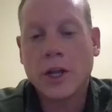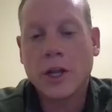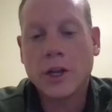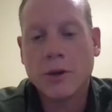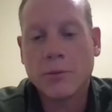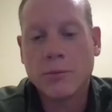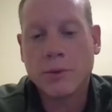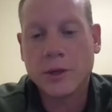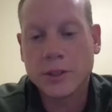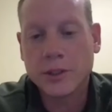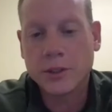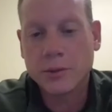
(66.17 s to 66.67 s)
in
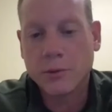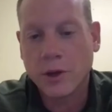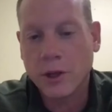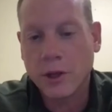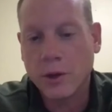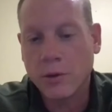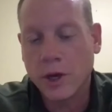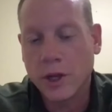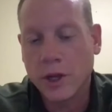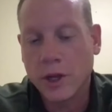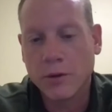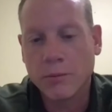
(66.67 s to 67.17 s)
your business, what
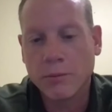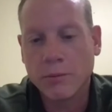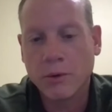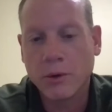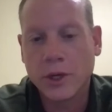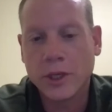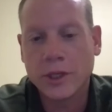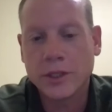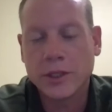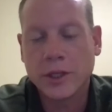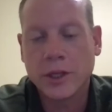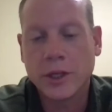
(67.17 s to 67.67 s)
you want your
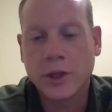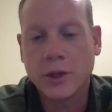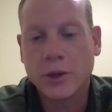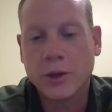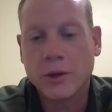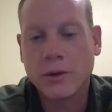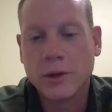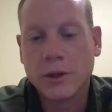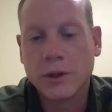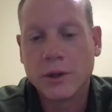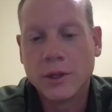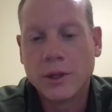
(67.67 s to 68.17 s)
employees to
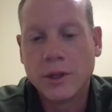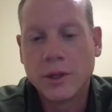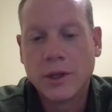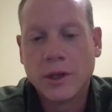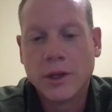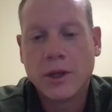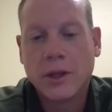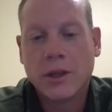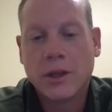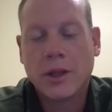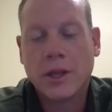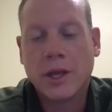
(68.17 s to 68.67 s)
do,
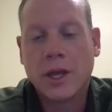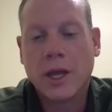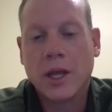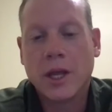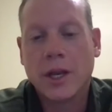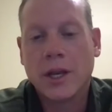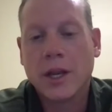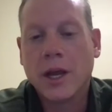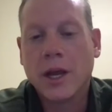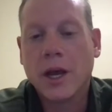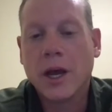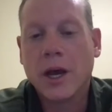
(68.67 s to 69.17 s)

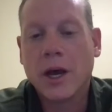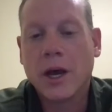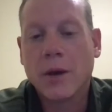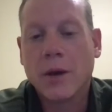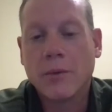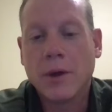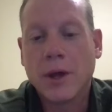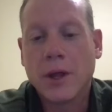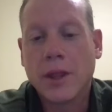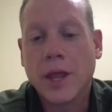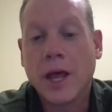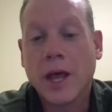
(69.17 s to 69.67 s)
then
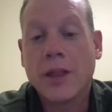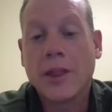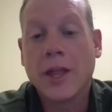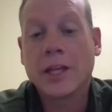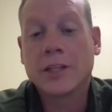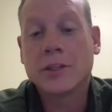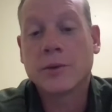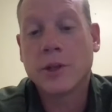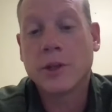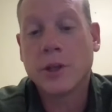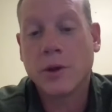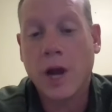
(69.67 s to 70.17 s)

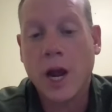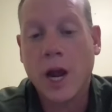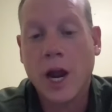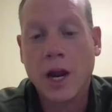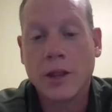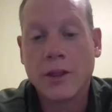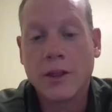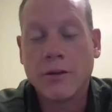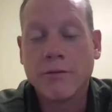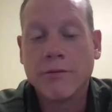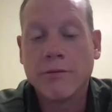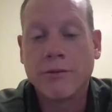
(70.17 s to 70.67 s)
that's what you
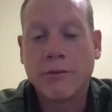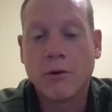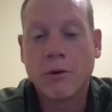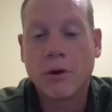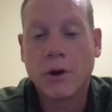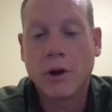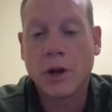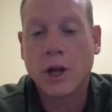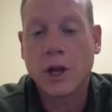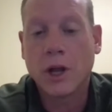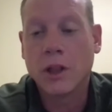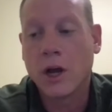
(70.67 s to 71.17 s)
hire them
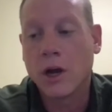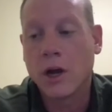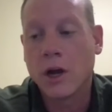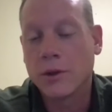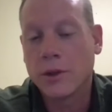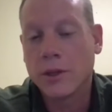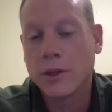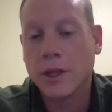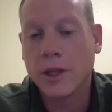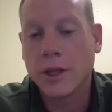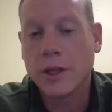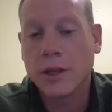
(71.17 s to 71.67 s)
for, along
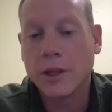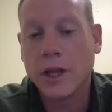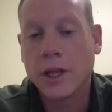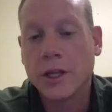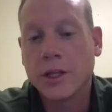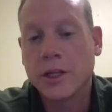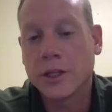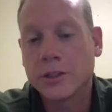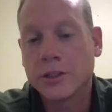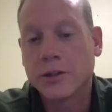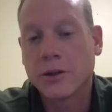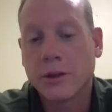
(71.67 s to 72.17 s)
with the
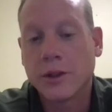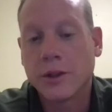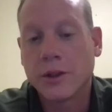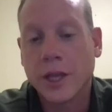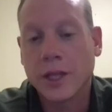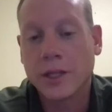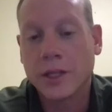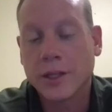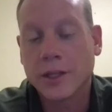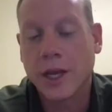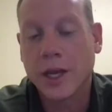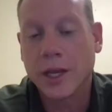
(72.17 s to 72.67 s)
additional
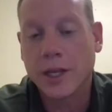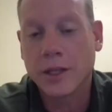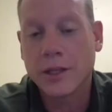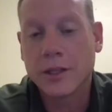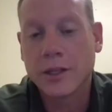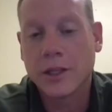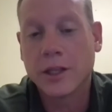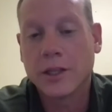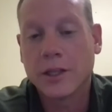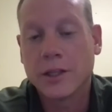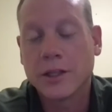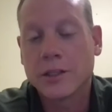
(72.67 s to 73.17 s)
things like
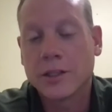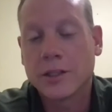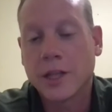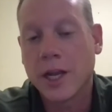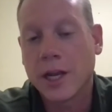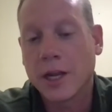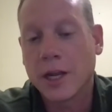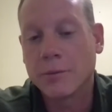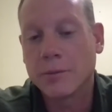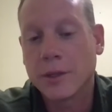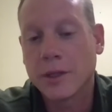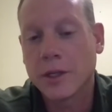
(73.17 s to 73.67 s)
the
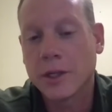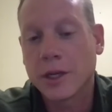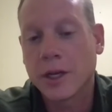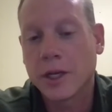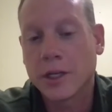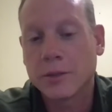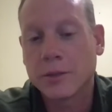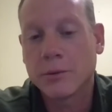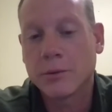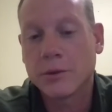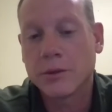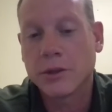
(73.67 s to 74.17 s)
signups and the
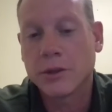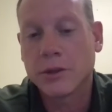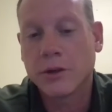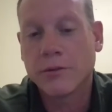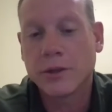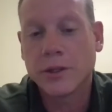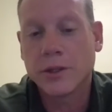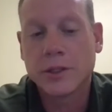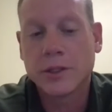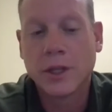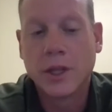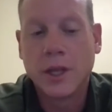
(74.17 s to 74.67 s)
customer
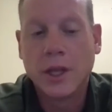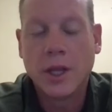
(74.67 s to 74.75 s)
service.